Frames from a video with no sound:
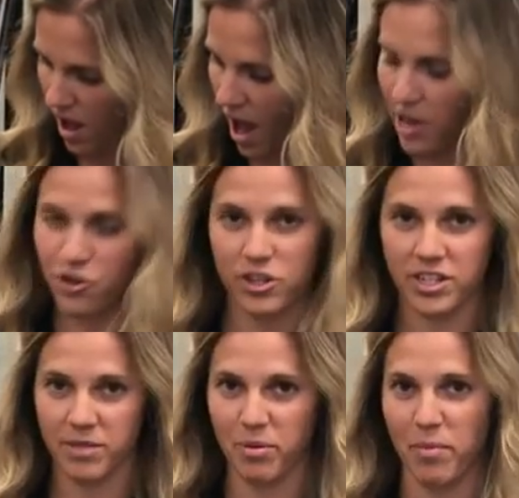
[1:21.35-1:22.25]
I usually
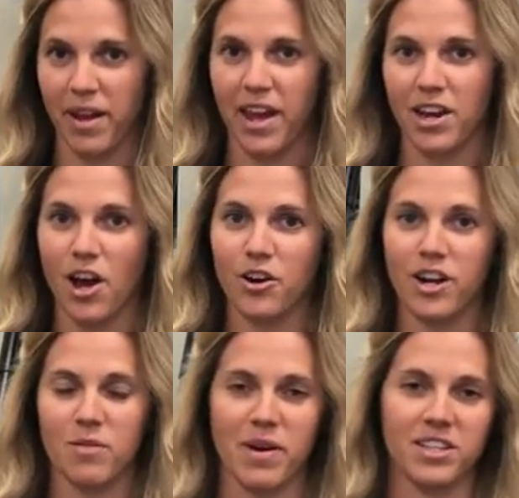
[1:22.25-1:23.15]
like to put my hand
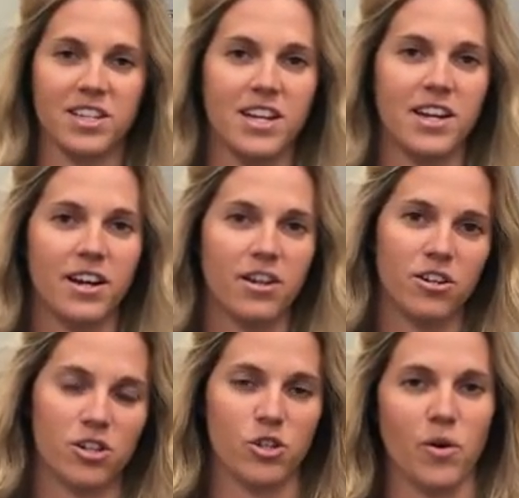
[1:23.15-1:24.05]
underneath my seat here
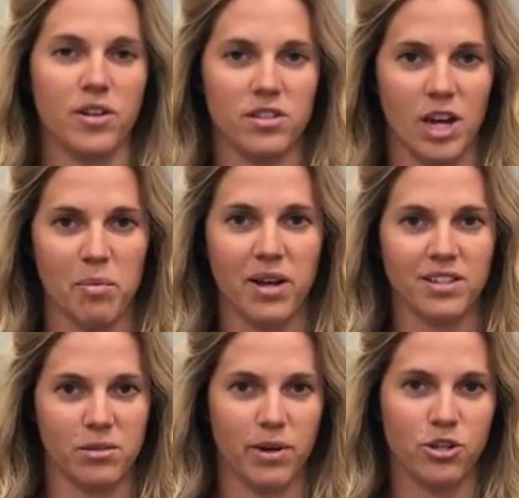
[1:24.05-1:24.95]
so it
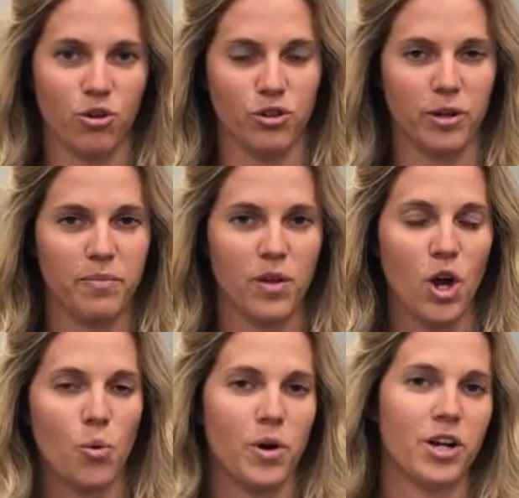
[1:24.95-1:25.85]
stabilizes my shoulder.
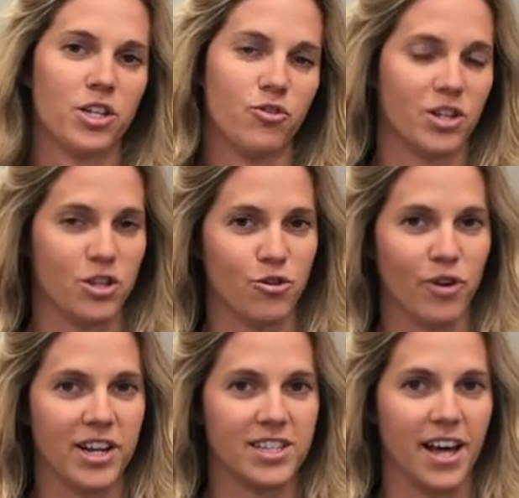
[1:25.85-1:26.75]
We're gonna stretch the
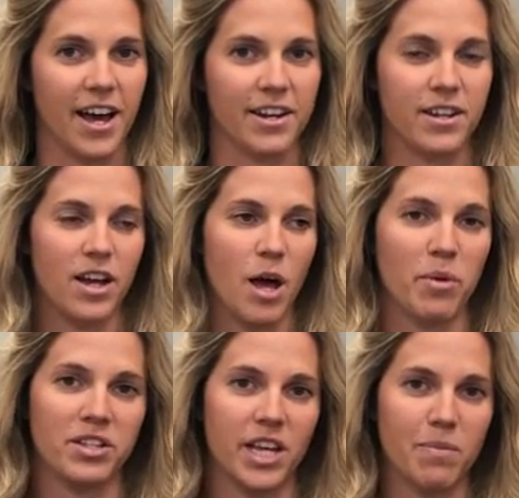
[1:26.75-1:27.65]
right side.
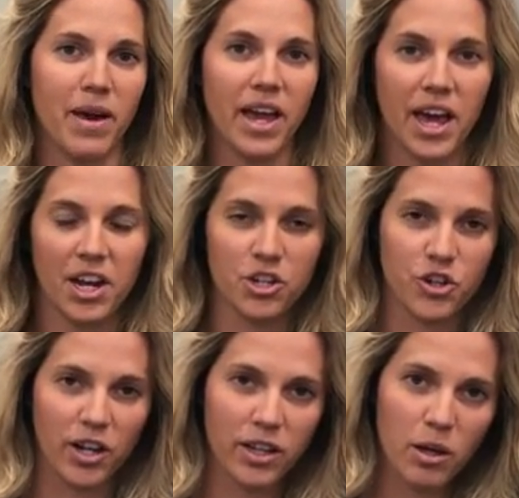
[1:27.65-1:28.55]
I'm gonna take my hand and
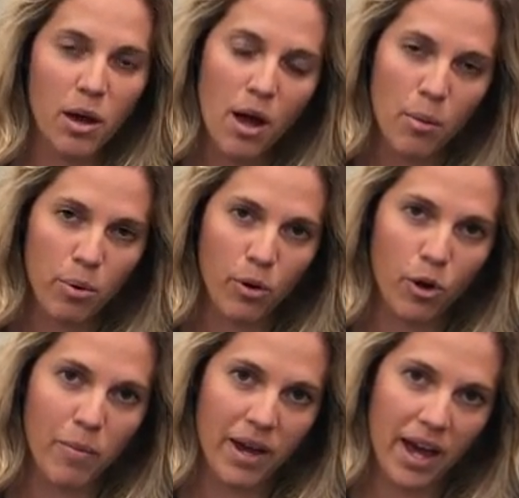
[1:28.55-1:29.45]
gently
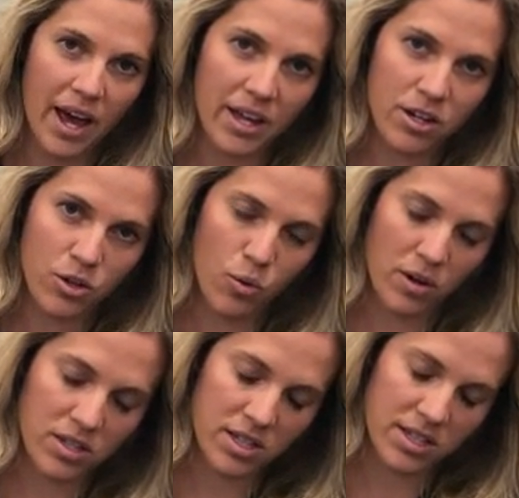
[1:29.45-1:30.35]
pull my head towards the